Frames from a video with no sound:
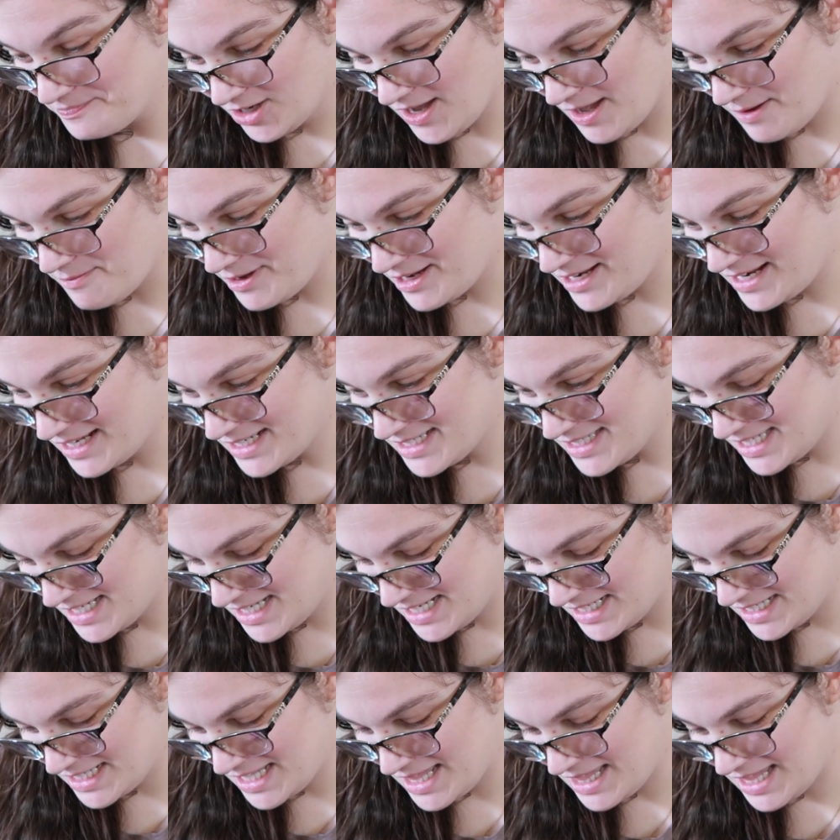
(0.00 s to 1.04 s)
Okay, my next
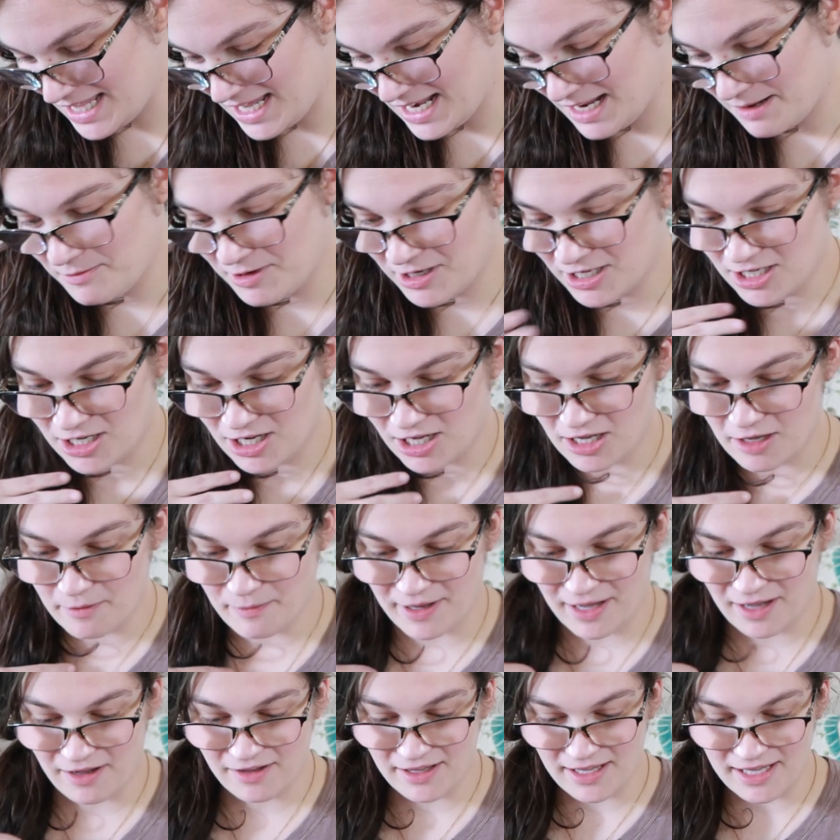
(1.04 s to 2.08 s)
thing that I'm going to talk
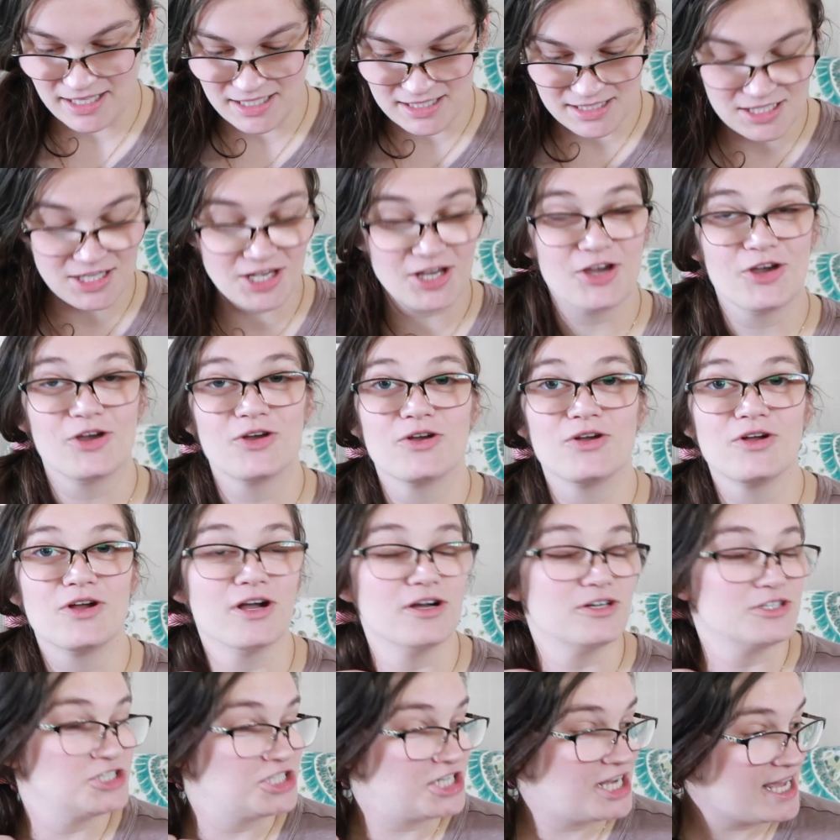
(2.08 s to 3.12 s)
about is
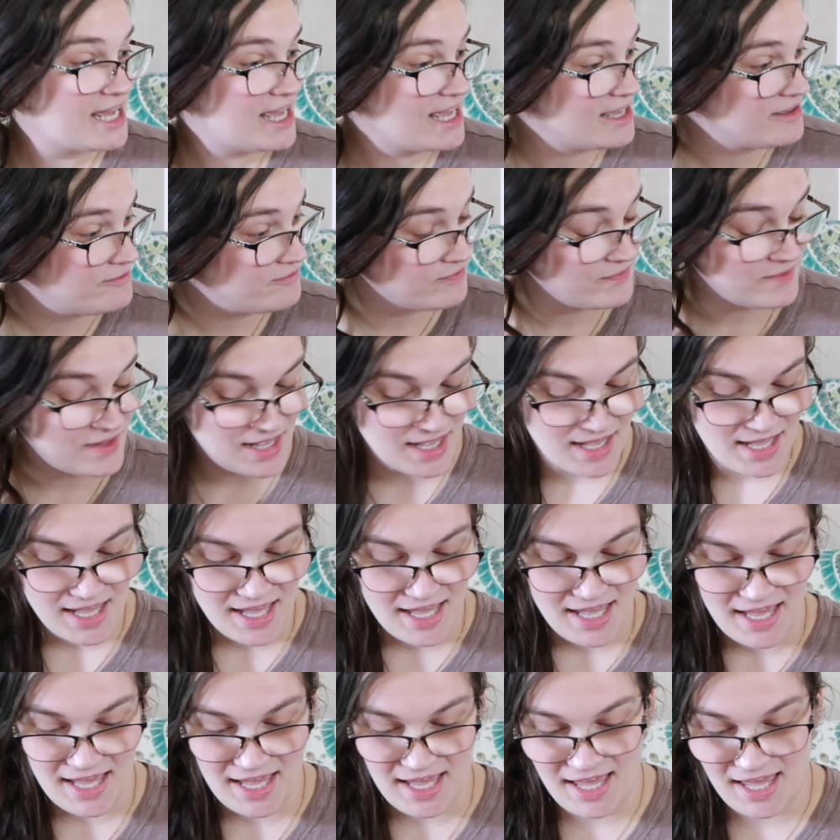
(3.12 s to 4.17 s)
crochet,
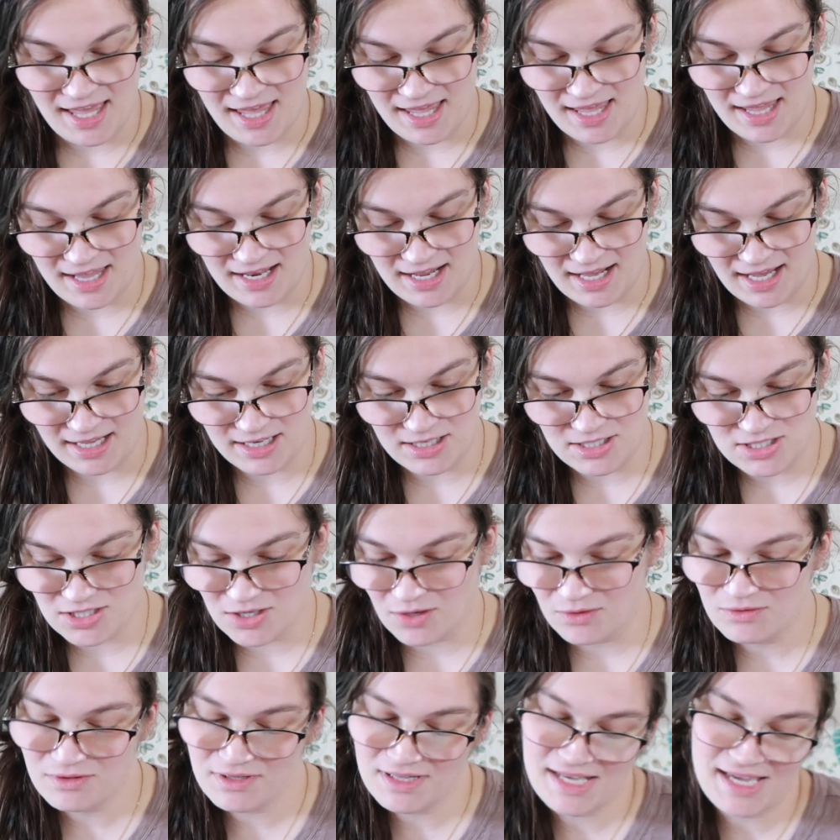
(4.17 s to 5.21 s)
and I
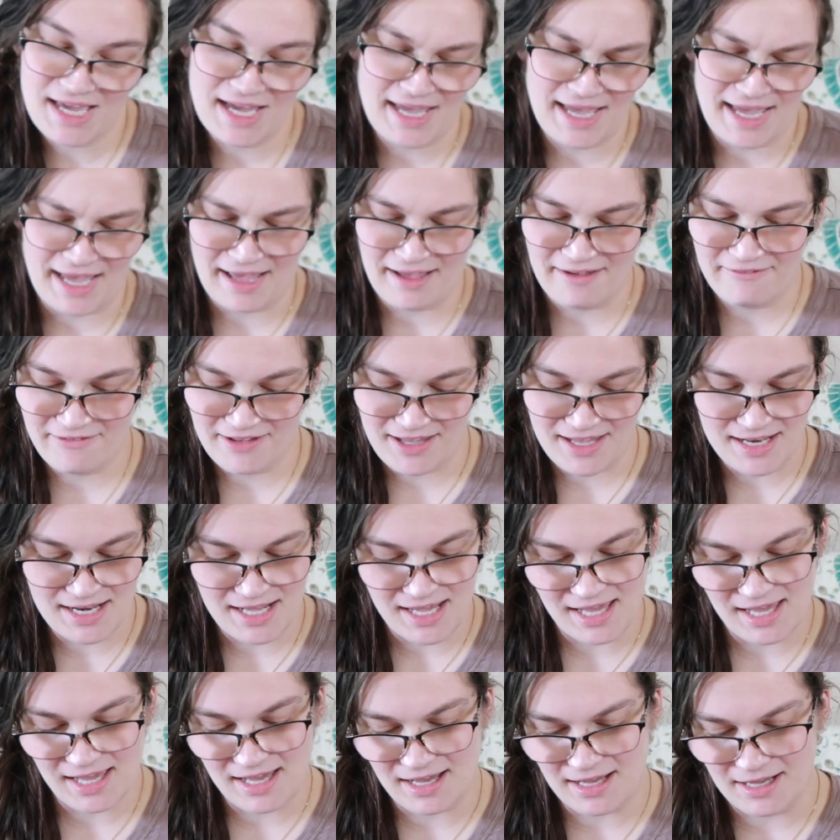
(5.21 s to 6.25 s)
don't think I have
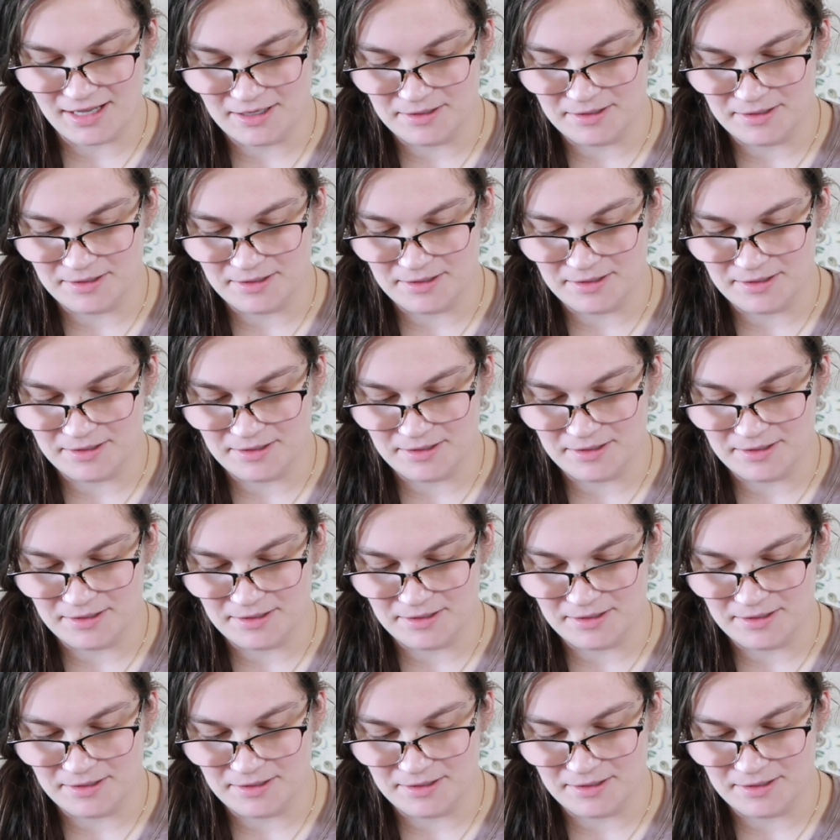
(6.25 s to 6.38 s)
any